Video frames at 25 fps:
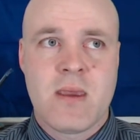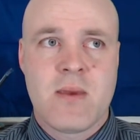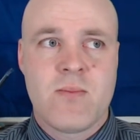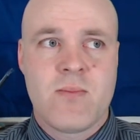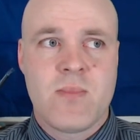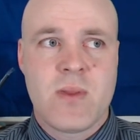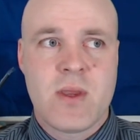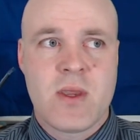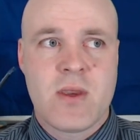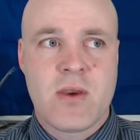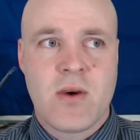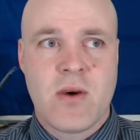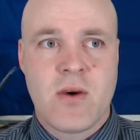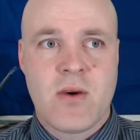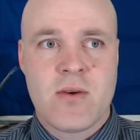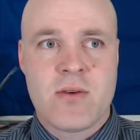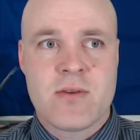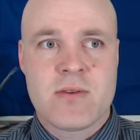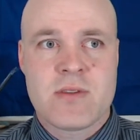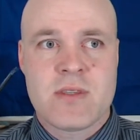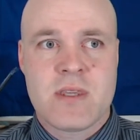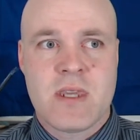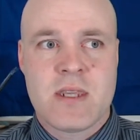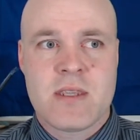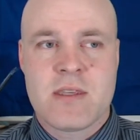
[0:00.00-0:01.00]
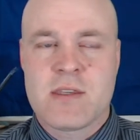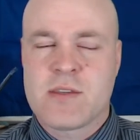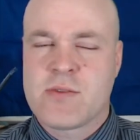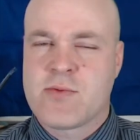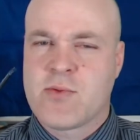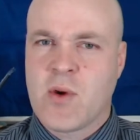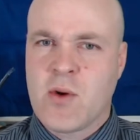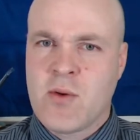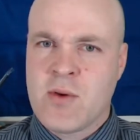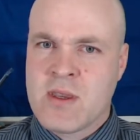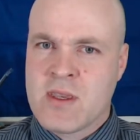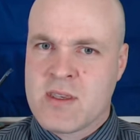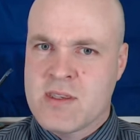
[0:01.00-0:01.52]
because it's
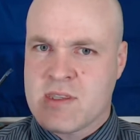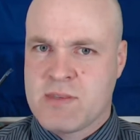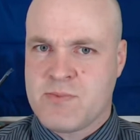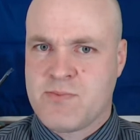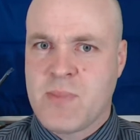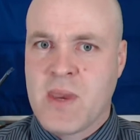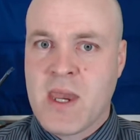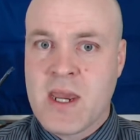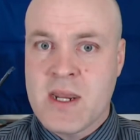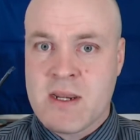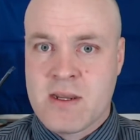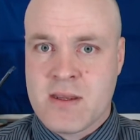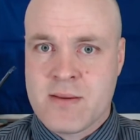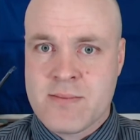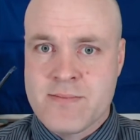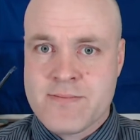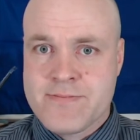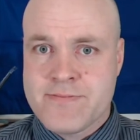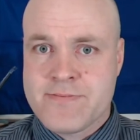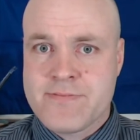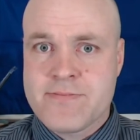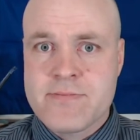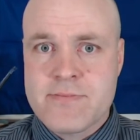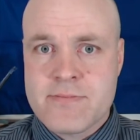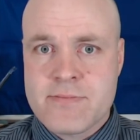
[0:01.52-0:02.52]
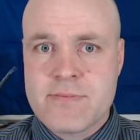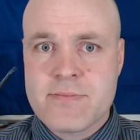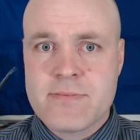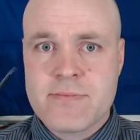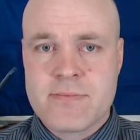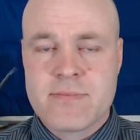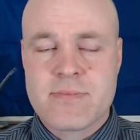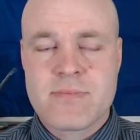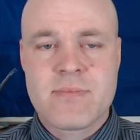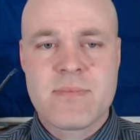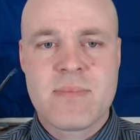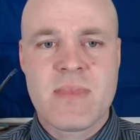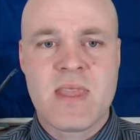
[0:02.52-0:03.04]
throwing a spanner
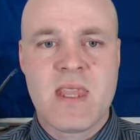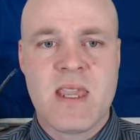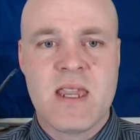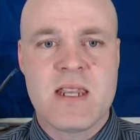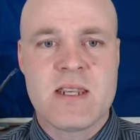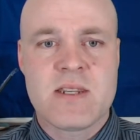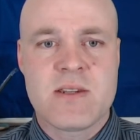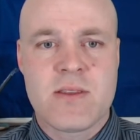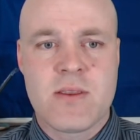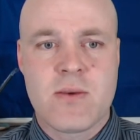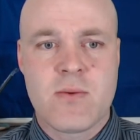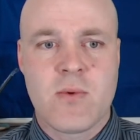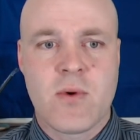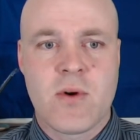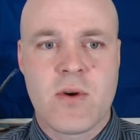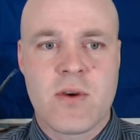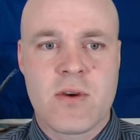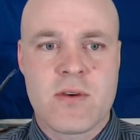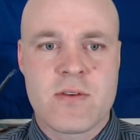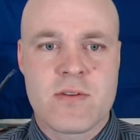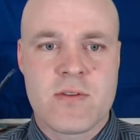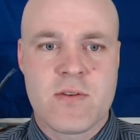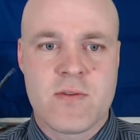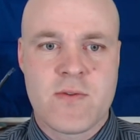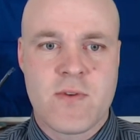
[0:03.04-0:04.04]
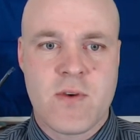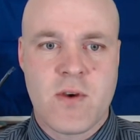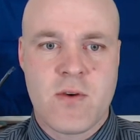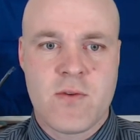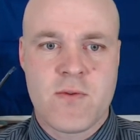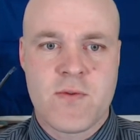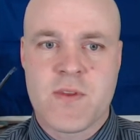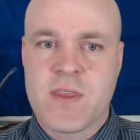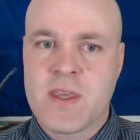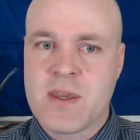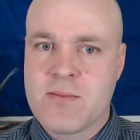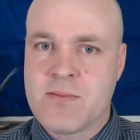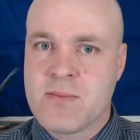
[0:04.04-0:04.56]
into the works
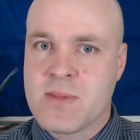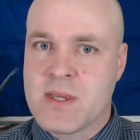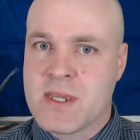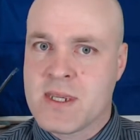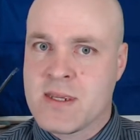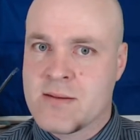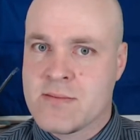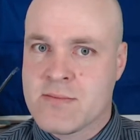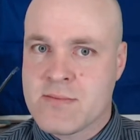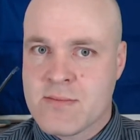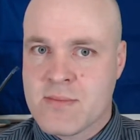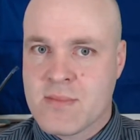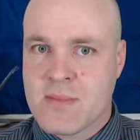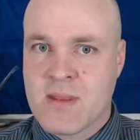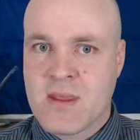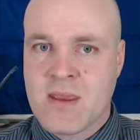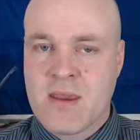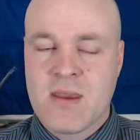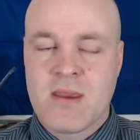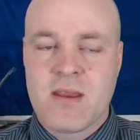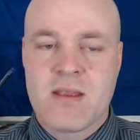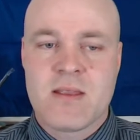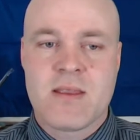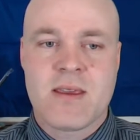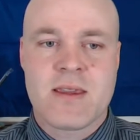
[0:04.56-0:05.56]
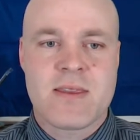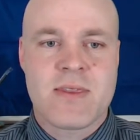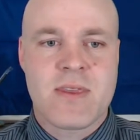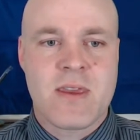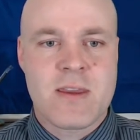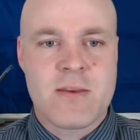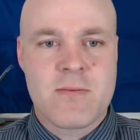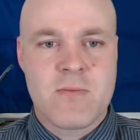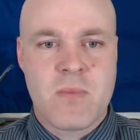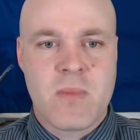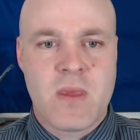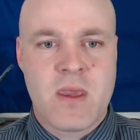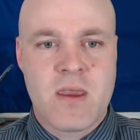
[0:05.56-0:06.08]
of them being like,
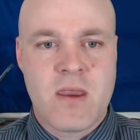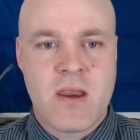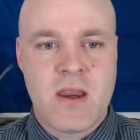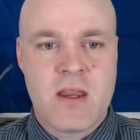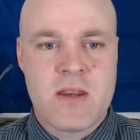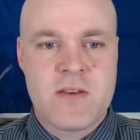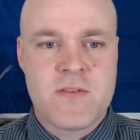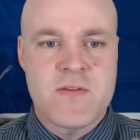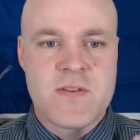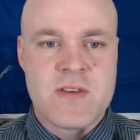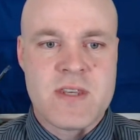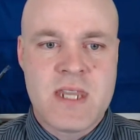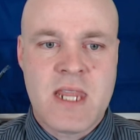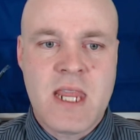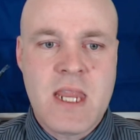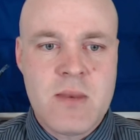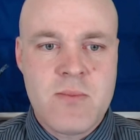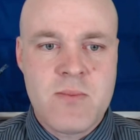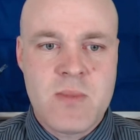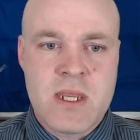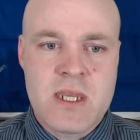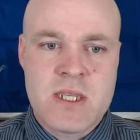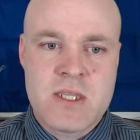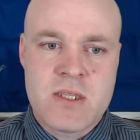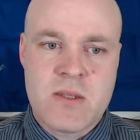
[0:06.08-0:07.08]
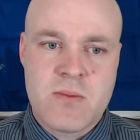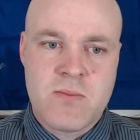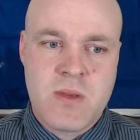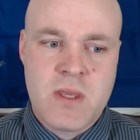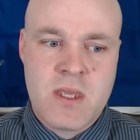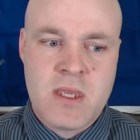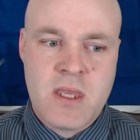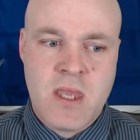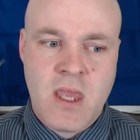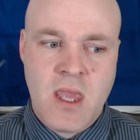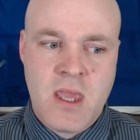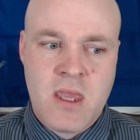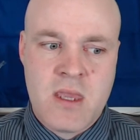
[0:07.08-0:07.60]
they kind of need me to
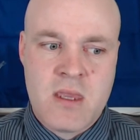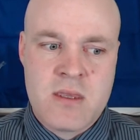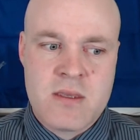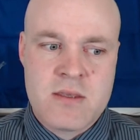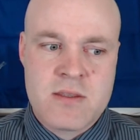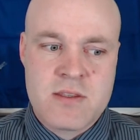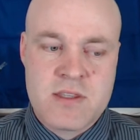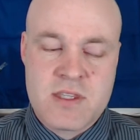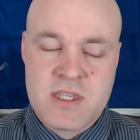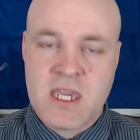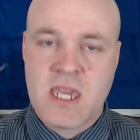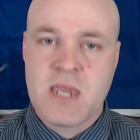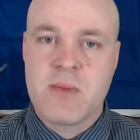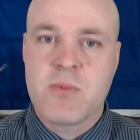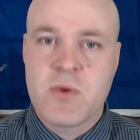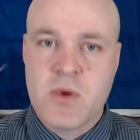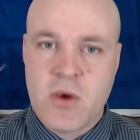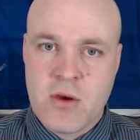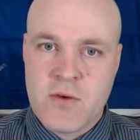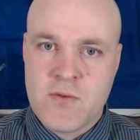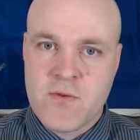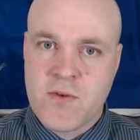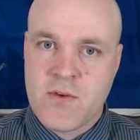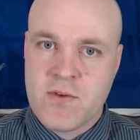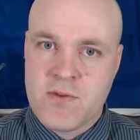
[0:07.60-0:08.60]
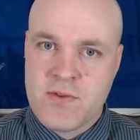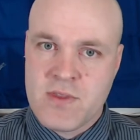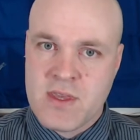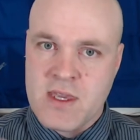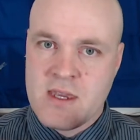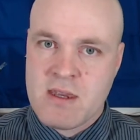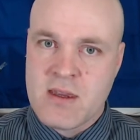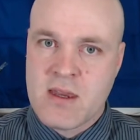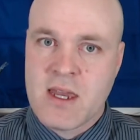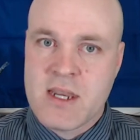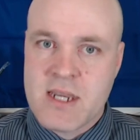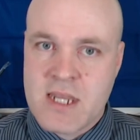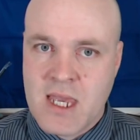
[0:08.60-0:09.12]
be a scapegoat for
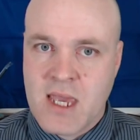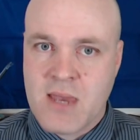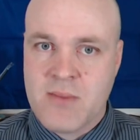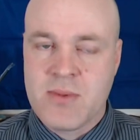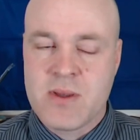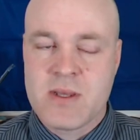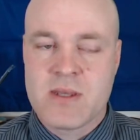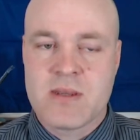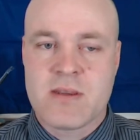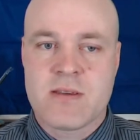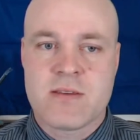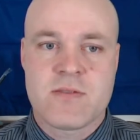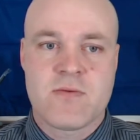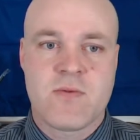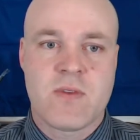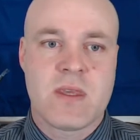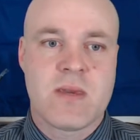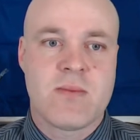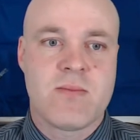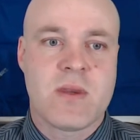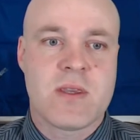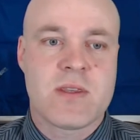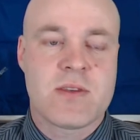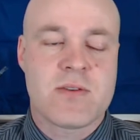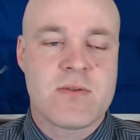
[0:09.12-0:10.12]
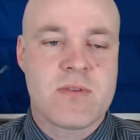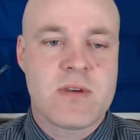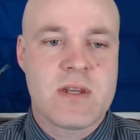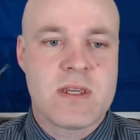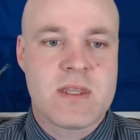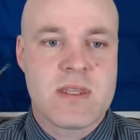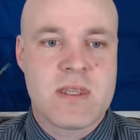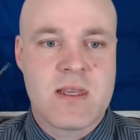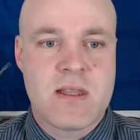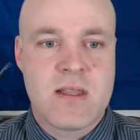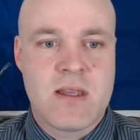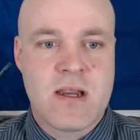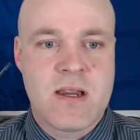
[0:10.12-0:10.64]
their unhappiness, for their misery in
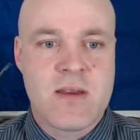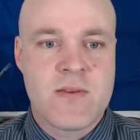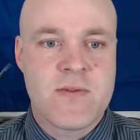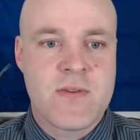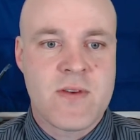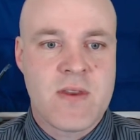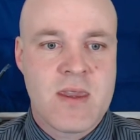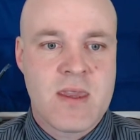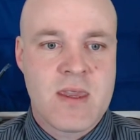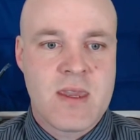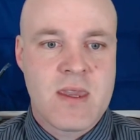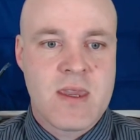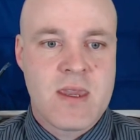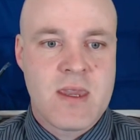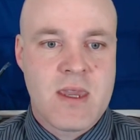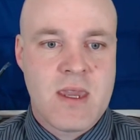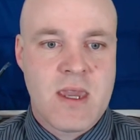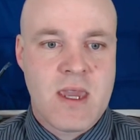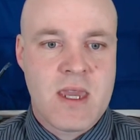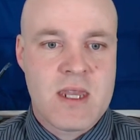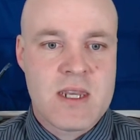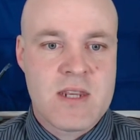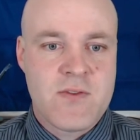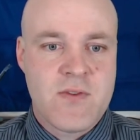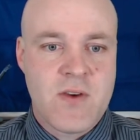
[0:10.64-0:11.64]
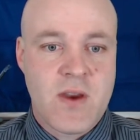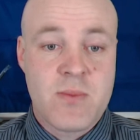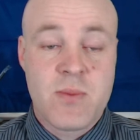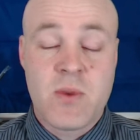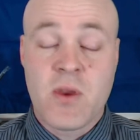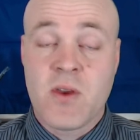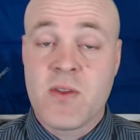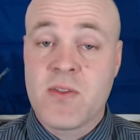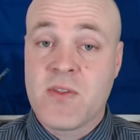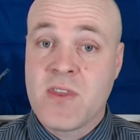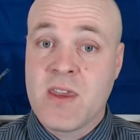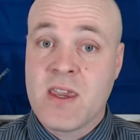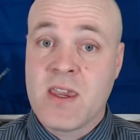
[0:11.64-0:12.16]
their life. And if I'm
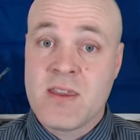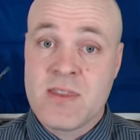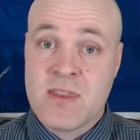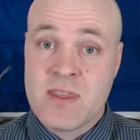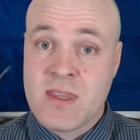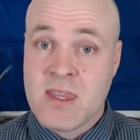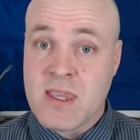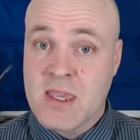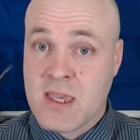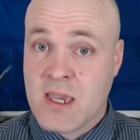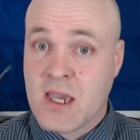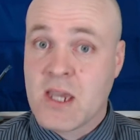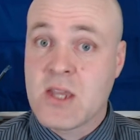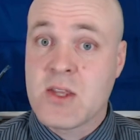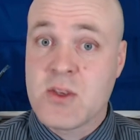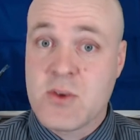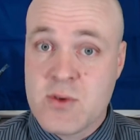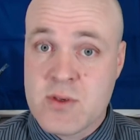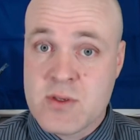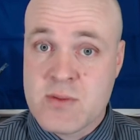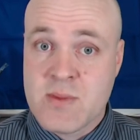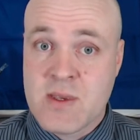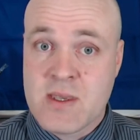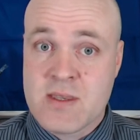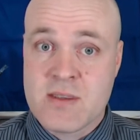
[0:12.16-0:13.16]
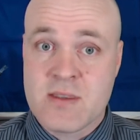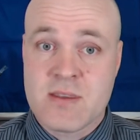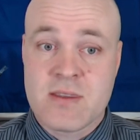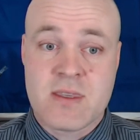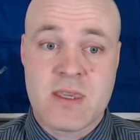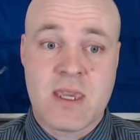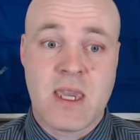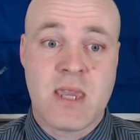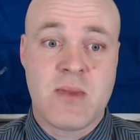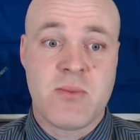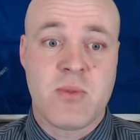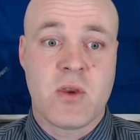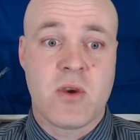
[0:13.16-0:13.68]
not there, then they can't use me as a
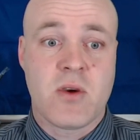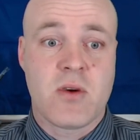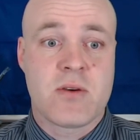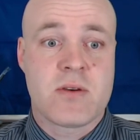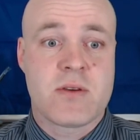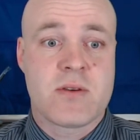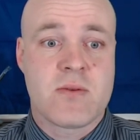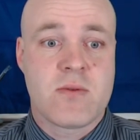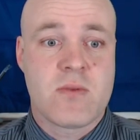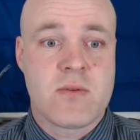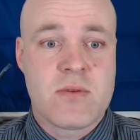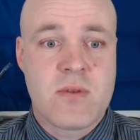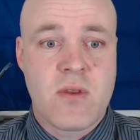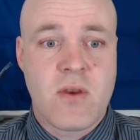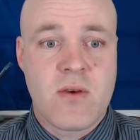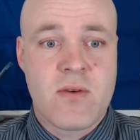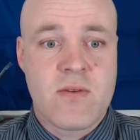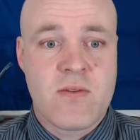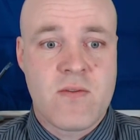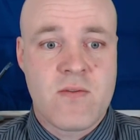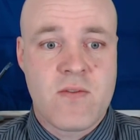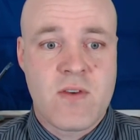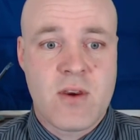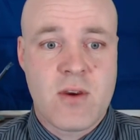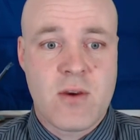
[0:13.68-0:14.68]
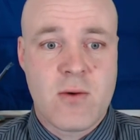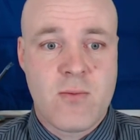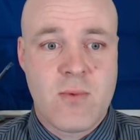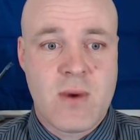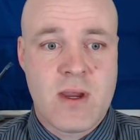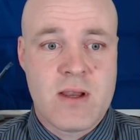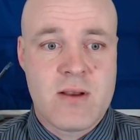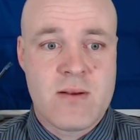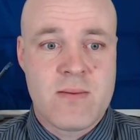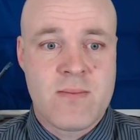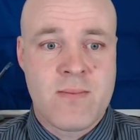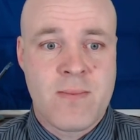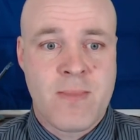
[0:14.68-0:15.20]
scapegoat, or not very
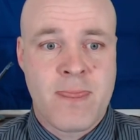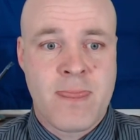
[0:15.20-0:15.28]
well.